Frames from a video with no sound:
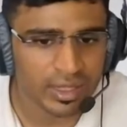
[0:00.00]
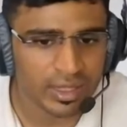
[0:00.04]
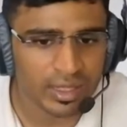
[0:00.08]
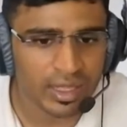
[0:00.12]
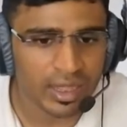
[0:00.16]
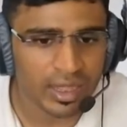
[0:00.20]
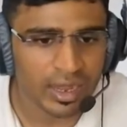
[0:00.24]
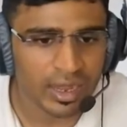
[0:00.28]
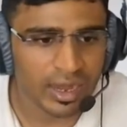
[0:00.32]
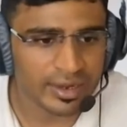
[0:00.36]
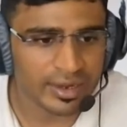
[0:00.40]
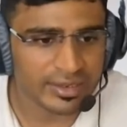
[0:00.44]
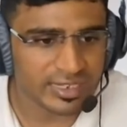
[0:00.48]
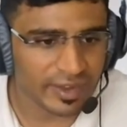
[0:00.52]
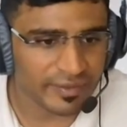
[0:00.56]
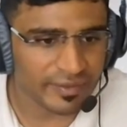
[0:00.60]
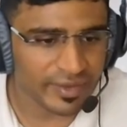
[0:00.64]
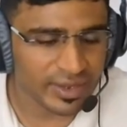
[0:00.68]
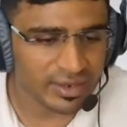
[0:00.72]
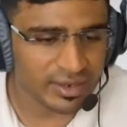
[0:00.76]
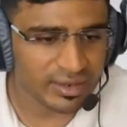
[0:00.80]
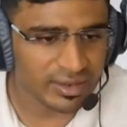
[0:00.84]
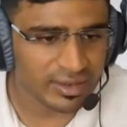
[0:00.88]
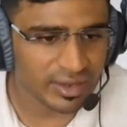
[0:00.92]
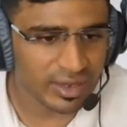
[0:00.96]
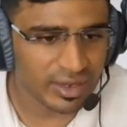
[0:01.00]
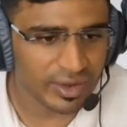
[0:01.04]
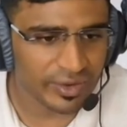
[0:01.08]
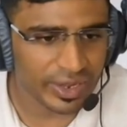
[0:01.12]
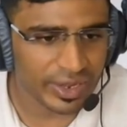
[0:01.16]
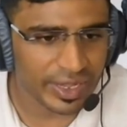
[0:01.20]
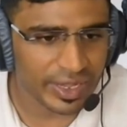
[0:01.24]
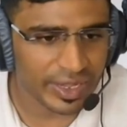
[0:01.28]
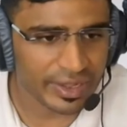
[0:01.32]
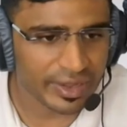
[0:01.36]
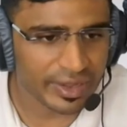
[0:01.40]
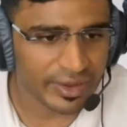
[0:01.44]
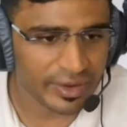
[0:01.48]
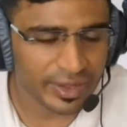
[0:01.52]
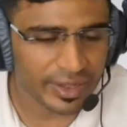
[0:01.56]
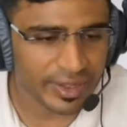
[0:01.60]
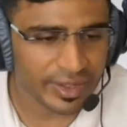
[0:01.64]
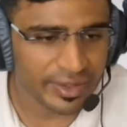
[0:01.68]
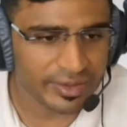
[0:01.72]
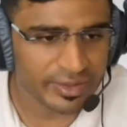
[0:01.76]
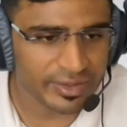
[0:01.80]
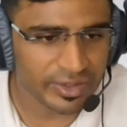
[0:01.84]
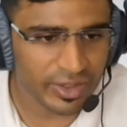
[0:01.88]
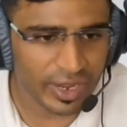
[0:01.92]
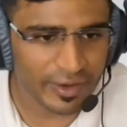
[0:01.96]
and 7.
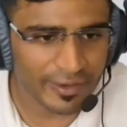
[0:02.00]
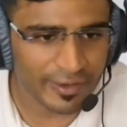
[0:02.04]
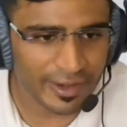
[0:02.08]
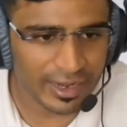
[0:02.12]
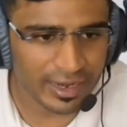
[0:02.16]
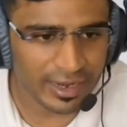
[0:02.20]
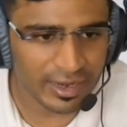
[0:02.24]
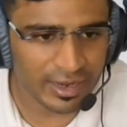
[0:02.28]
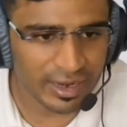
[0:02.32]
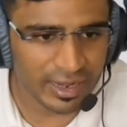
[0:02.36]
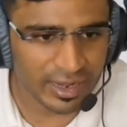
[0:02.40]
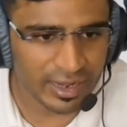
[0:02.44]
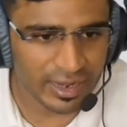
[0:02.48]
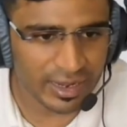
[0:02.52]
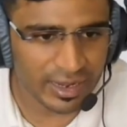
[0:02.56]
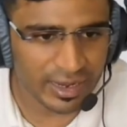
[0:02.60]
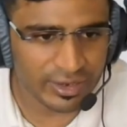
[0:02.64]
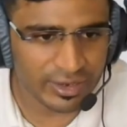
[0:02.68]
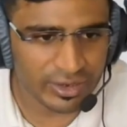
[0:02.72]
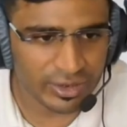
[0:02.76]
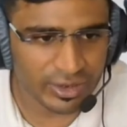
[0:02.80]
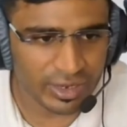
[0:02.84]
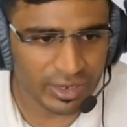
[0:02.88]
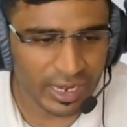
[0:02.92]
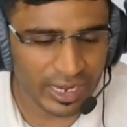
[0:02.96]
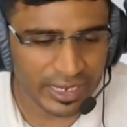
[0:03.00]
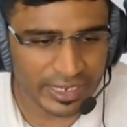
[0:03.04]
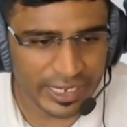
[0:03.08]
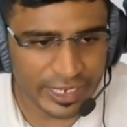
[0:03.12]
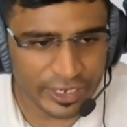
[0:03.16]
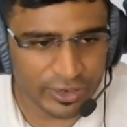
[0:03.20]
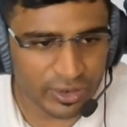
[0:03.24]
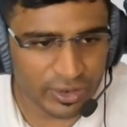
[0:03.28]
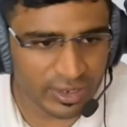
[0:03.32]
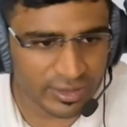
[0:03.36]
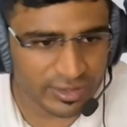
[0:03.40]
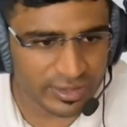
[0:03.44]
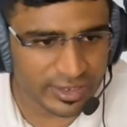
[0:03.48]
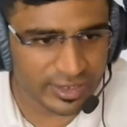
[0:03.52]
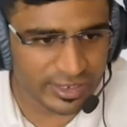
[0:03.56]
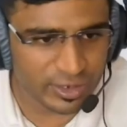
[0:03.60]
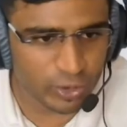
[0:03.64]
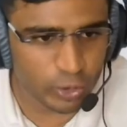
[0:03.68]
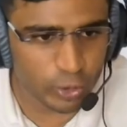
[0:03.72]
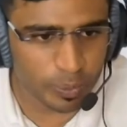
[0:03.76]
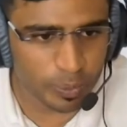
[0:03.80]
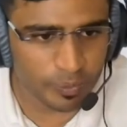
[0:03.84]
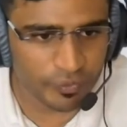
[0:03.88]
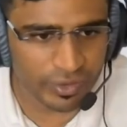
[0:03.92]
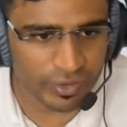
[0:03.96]
Okay, so I will run it. I need to run this
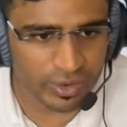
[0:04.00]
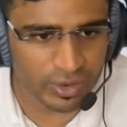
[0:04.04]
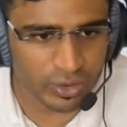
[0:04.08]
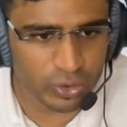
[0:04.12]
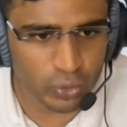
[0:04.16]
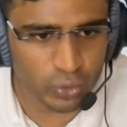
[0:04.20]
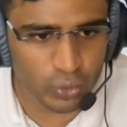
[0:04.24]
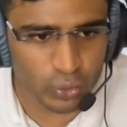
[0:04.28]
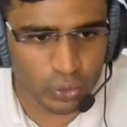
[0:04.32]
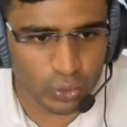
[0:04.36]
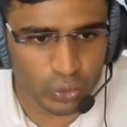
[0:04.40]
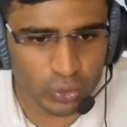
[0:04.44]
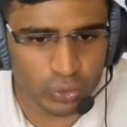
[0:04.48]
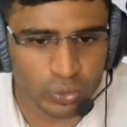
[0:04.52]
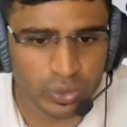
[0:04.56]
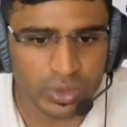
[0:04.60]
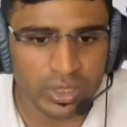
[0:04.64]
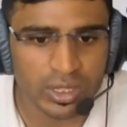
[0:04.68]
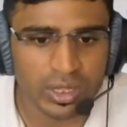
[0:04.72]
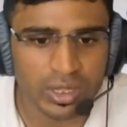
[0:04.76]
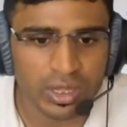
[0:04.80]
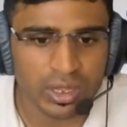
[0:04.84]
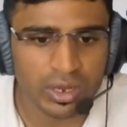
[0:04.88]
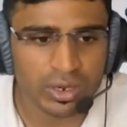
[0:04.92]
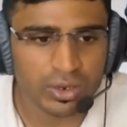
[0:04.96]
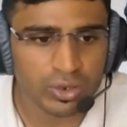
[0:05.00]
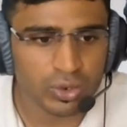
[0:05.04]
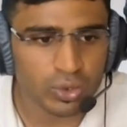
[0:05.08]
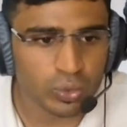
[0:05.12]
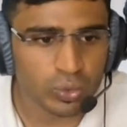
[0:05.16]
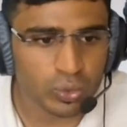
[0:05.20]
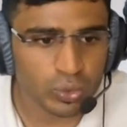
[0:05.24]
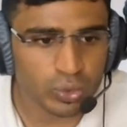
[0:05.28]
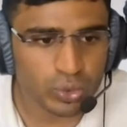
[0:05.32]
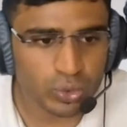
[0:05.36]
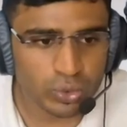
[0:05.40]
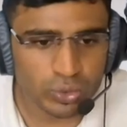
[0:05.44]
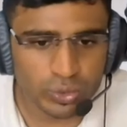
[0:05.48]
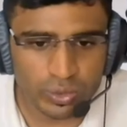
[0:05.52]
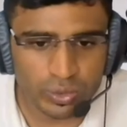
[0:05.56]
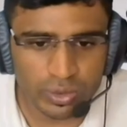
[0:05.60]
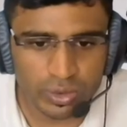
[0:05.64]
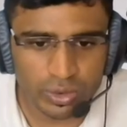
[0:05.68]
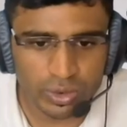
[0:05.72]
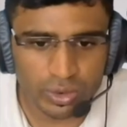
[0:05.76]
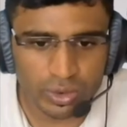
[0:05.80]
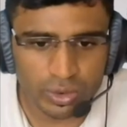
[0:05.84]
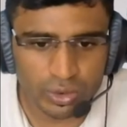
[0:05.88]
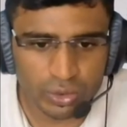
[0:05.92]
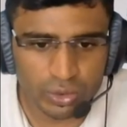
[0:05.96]
loop for 2 to 2
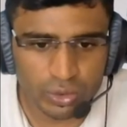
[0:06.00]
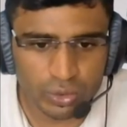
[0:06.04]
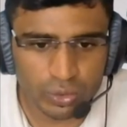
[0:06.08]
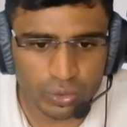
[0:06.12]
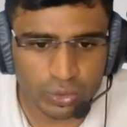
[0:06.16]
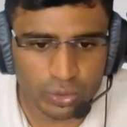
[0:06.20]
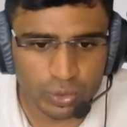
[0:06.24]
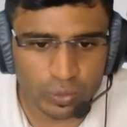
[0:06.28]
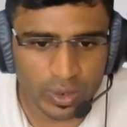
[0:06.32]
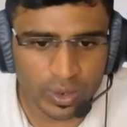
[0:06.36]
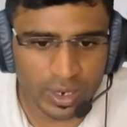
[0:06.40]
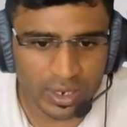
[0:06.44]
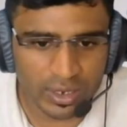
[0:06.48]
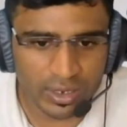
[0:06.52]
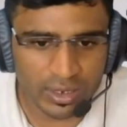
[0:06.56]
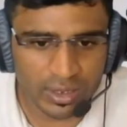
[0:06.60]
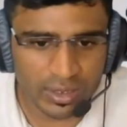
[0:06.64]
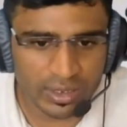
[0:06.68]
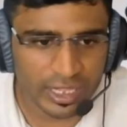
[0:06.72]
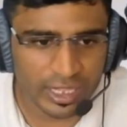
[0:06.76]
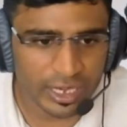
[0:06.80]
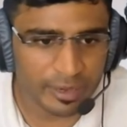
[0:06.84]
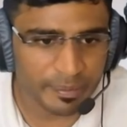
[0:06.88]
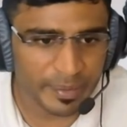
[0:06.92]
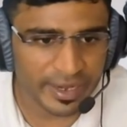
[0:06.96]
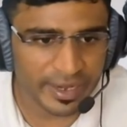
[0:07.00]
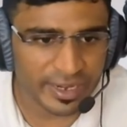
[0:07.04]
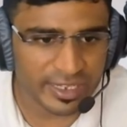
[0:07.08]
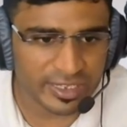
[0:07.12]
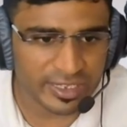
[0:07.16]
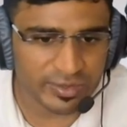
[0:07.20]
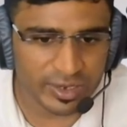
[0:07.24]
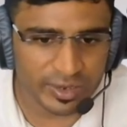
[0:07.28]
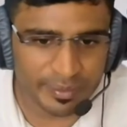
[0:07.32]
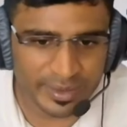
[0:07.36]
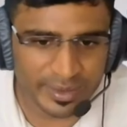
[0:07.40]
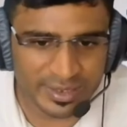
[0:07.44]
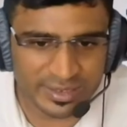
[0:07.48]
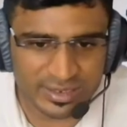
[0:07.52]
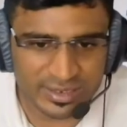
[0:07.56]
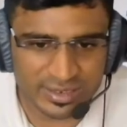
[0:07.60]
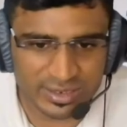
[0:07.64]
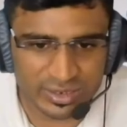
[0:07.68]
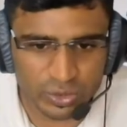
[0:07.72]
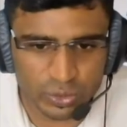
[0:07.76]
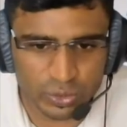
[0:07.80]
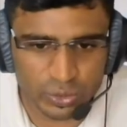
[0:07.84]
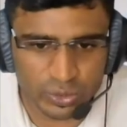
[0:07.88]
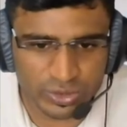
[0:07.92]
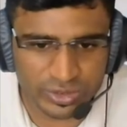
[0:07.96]
to what, n minus 1 means
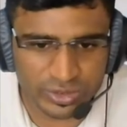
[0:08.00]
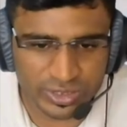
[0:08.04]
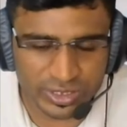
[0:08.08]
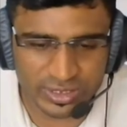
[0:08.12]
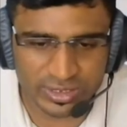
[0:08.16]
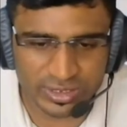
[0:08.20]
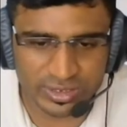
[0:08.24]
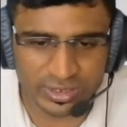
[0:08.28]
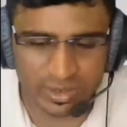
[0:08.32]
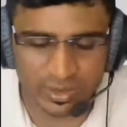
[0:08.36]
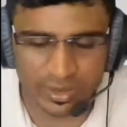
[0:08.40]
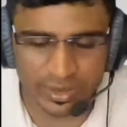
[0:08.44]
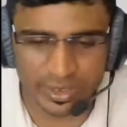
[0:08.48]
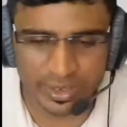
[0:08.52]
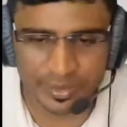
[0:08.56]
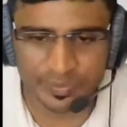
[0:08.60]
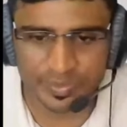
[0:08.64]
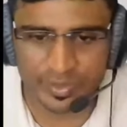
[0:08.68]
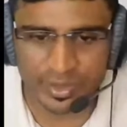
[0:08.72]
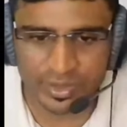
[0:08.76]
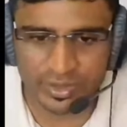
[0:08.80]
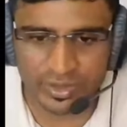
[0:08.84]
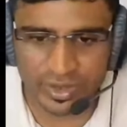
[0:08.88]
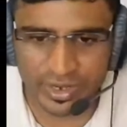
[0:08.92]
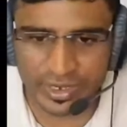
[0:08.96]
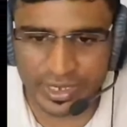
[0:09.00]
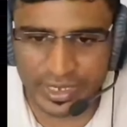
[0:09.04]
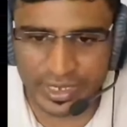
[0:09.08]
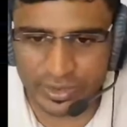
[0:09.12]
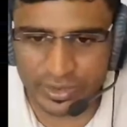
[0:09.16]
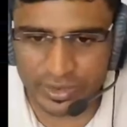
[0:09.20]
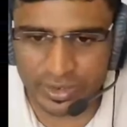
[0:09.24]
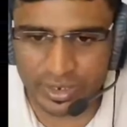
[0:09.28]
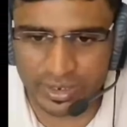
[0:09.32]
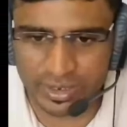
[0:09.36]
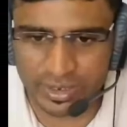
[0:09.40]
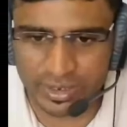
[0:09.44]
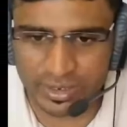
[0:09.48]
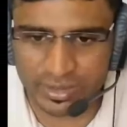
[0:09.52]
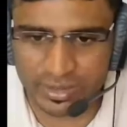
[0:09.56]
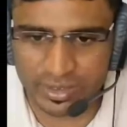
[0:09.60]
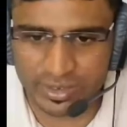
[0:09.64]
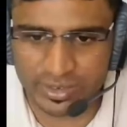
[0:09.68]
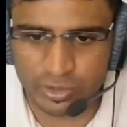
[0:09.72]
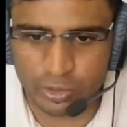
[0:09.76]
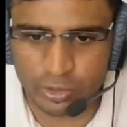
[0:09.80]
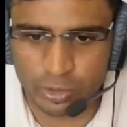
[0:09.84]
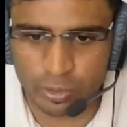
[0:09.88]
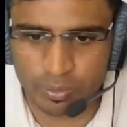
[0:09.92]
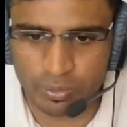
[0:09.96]
2 to 6. Okay, so I need to run
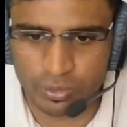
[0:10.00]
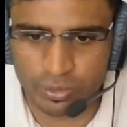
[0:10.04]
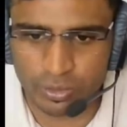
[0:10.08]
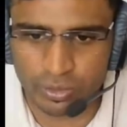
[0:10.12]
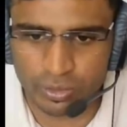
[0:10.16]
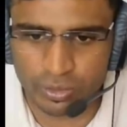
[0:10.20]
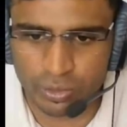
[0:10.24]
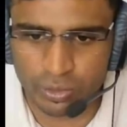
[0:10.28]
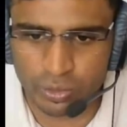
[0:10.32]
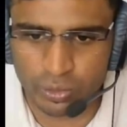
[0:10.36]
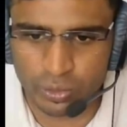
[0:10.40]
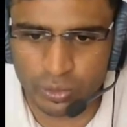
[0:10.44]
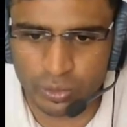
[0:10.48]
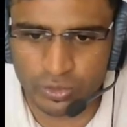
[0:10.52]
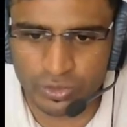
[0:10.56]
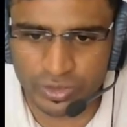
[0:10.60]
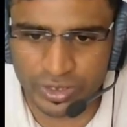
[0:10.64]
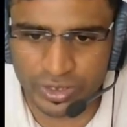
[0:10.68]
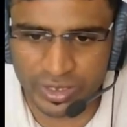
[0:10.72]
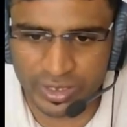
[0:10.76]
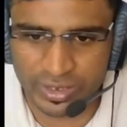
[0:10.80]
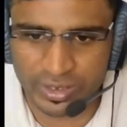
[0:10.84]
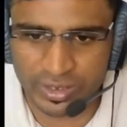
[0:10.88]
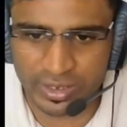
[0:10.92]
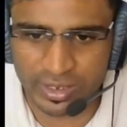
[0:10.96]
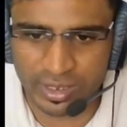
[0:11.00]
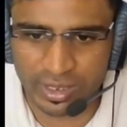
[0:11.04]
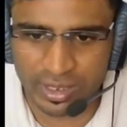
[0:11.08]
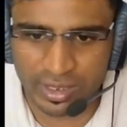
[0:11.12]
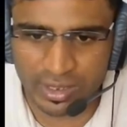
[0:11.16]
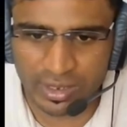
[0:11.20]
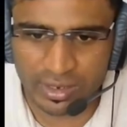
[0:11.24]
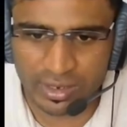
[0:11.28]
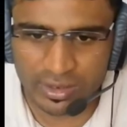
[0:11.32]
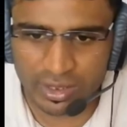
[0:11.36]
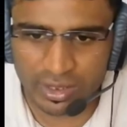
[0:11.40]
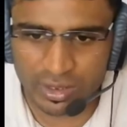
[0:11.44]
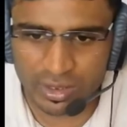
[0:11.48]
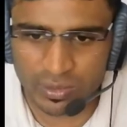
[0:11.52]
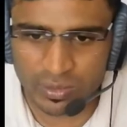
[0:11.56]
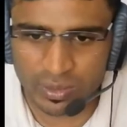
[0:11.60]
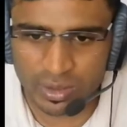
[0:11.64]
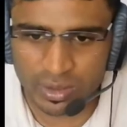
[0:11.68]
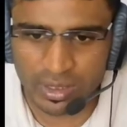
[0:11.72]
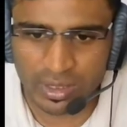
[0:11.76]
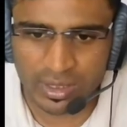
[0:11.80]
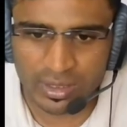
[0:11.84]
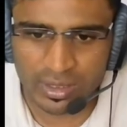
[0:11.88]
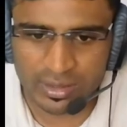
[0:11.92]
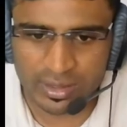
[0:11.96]
this loop to 2 to 6. Now
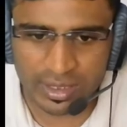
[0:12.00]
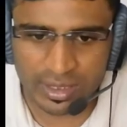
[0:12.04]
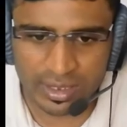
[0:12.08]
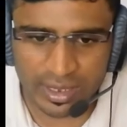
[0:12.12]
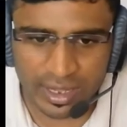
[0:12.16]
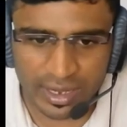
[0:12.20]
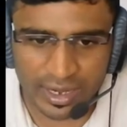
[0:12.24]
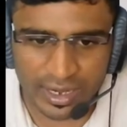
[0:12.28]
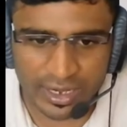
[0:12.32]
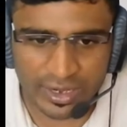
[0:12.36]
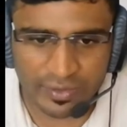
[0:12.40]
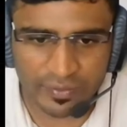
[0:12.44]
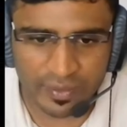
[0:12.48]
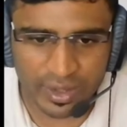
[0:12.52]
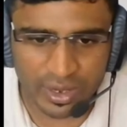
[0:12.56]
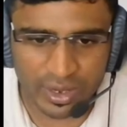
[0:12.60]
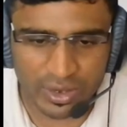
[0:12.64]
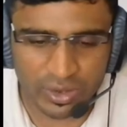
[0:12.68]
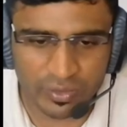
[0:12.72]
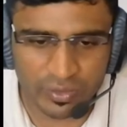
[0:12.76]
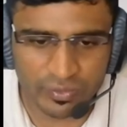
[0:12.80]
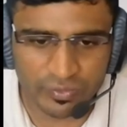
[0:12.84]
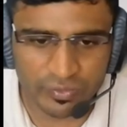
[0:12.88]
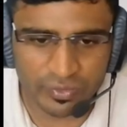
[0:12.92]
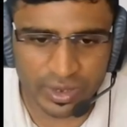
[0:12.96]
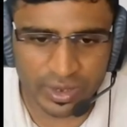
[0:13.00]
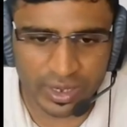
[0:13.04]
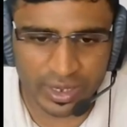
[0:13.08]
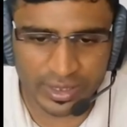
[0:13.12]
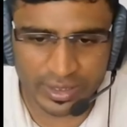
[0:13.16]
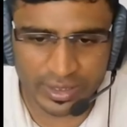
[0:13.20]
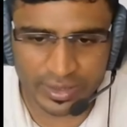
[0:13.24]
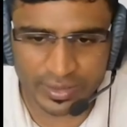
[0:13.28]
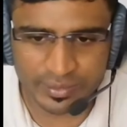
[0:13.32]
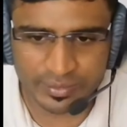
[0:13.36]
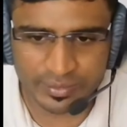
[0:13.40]
the current value of I,